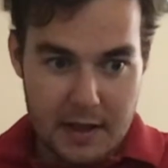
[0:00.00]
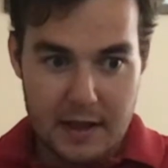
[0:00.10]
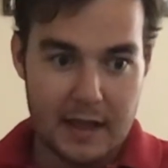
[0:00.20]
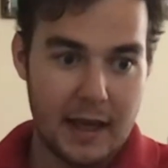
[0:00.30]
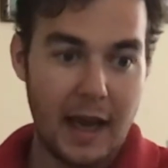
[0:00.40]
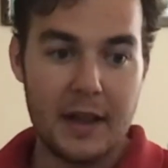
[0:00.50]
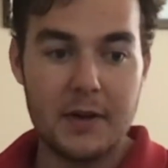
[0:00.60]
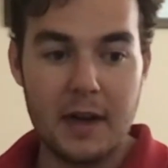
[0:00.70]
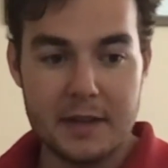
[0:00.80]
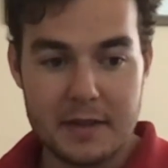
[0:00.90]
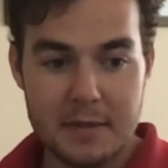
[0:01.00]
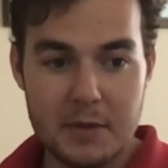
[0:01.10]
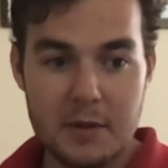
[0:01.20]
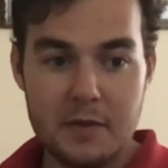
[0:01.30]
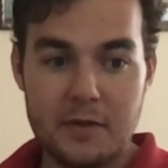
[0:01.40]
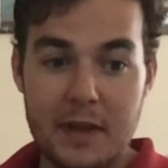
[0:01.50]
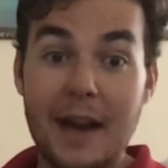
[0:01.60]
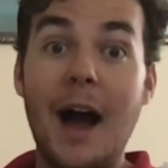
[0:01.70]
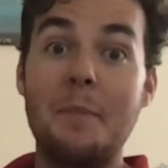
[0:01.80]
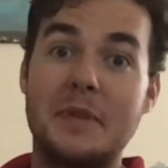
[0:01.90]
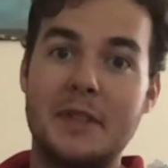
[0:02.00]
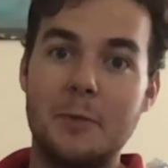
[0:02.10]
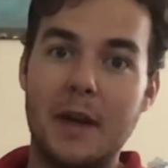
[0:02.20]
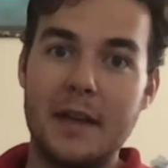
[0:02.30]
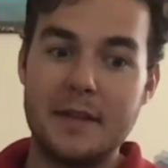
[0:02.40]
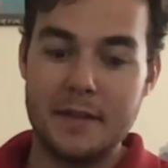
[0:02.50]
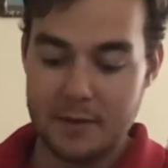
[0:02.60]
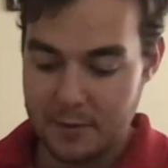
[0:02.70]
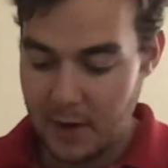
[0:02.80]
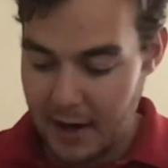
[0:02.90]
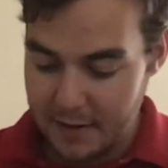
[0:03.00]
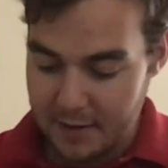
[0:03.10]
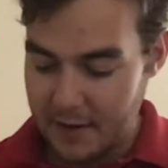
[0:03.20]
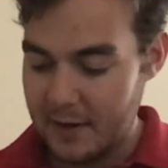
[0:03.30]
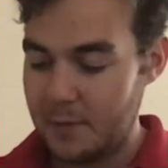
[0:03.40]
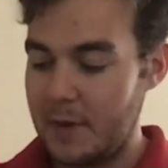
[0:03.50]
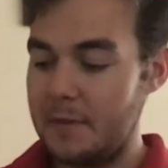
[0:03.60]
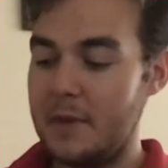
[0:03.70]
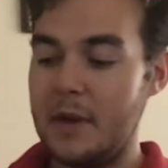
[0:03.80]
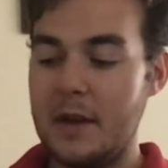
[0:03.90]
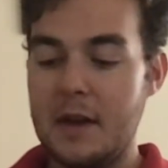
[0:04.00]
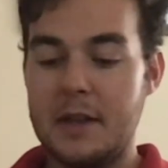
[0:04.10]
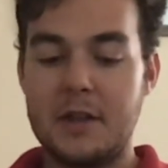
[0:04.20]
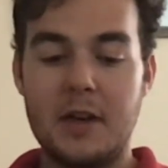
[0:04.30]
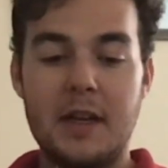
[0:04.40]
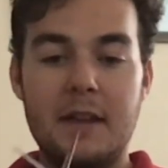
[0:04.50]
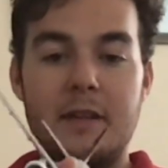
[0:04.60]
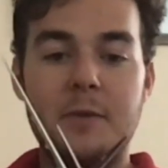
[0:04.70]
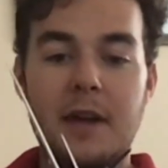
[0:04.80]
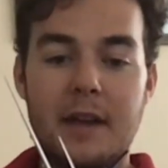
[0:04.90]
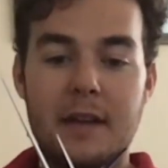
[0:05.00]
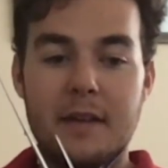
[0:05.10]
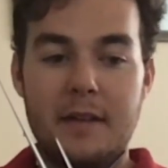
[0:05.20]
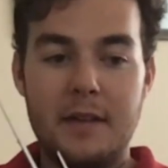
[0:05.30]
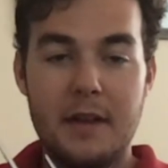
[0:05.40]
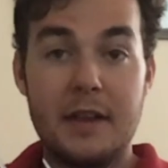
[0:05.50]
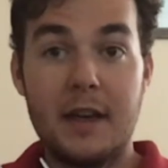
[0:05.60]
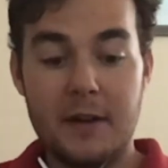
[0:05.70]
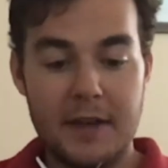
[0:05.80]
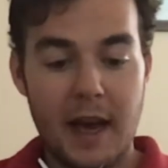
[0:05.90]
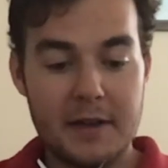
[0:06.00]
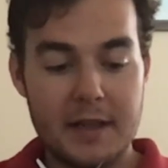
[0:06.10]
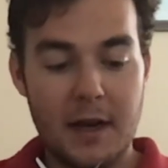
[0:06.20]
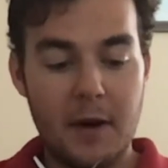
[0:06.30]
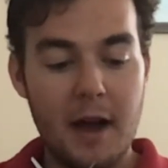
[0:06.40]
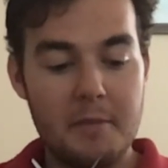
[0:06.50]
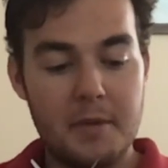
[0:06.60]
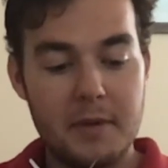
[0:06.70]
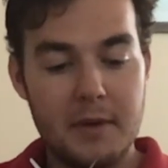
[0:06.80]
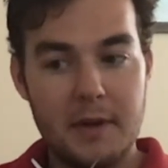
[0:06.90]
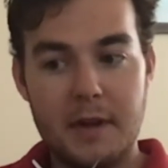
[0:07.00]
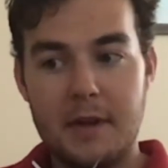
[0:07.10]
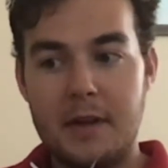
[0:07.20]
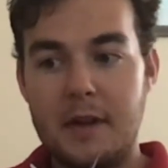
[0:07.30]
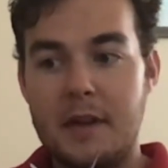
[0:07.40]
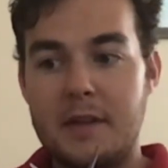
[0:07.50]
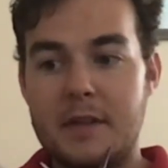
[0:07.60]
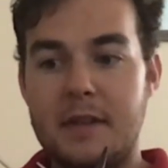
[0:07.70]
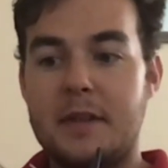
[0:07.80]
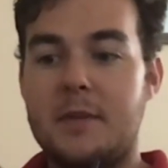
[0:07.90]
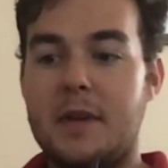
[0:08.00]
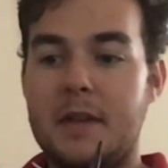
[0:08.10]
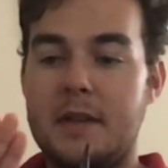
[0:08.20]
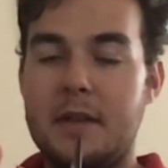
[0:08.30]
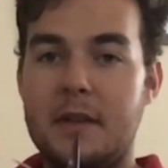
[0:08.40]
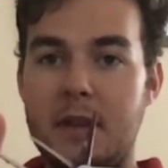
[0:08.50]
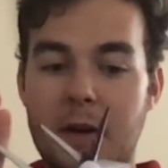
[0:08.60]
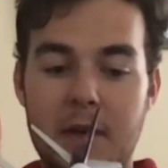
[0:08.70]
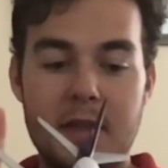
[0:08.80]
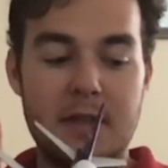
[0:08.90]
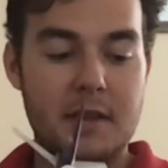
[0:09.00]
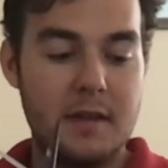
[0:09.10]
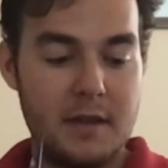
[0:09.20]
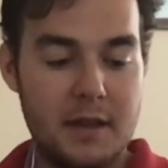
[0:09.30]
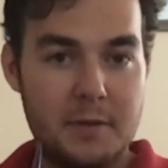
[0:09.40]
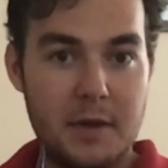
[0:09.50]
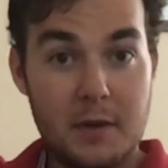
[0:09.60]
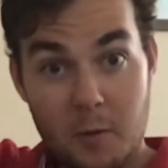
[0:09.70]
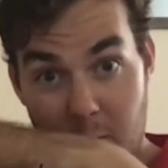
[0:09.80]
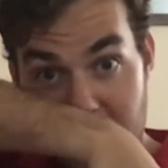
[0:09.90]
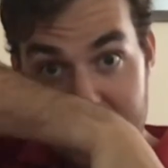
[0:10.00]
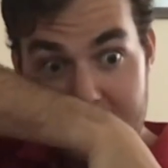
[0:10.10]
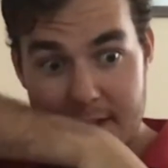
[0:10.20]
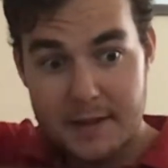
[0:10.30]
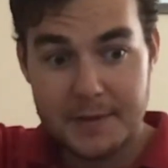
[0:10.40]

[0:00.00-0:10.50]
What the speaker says: the ailerons to move in opposite ways, right? So this one turning this way, you go down to go up. So this one lowers, this one raises.